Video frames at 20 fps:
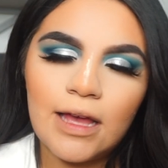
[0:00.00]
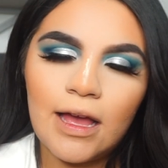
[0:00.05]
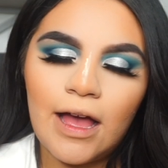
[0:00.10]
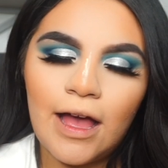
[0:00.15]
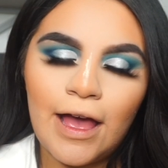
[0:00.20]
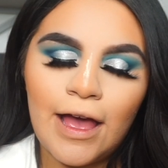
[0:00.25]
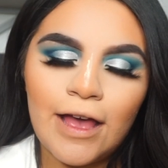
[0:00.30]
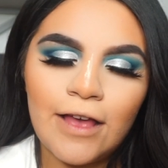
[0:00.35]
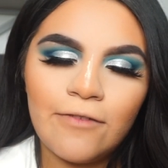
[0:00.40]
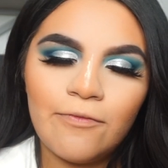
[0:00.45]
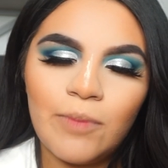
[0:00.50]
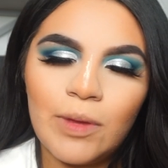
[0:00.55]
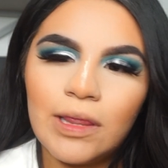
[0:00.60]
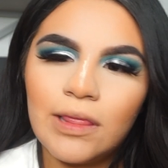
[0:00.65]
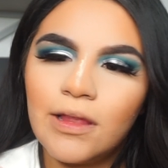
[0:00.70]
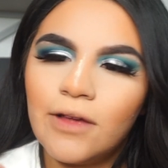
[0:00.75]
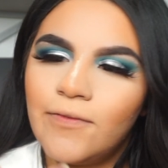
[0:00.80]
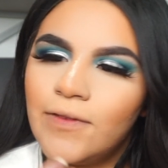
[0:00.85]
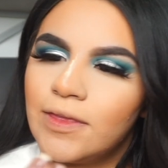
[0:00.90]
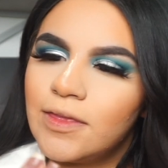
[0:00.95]
I've been
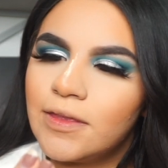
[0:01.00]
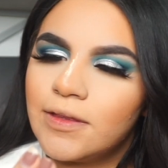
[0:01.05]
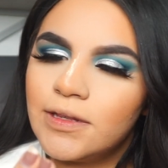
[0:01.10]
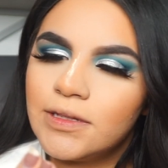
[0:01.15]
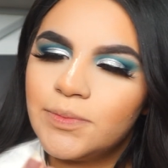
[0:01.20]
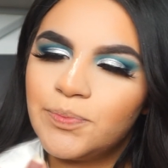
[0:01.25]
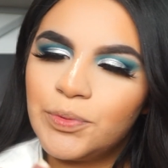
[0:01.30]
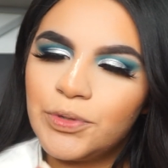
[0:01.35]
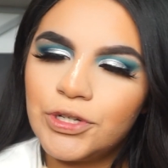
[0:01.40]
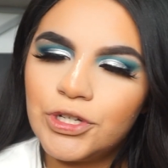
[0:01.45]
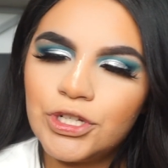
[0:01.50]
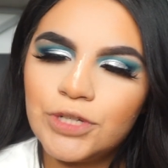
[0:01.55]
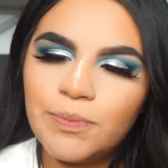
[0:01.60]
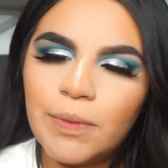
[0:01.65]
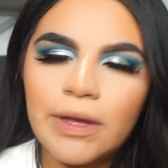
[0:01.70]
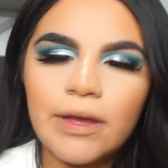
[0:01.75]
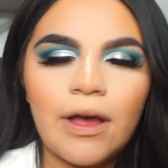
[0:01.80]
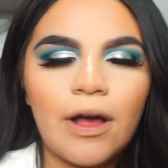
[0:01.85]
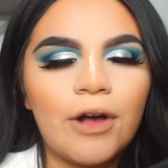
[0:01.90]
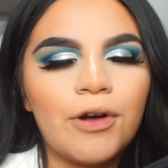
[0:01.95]
loving this brush
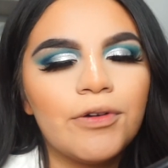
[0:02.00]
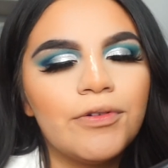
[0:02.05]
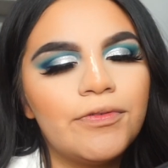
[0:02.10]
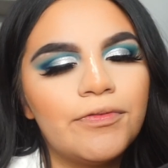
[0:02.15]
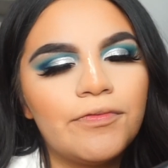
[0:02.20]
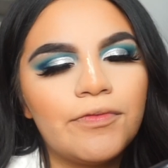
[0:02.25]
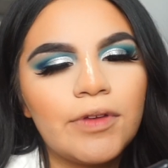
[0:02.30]
by e.l.f.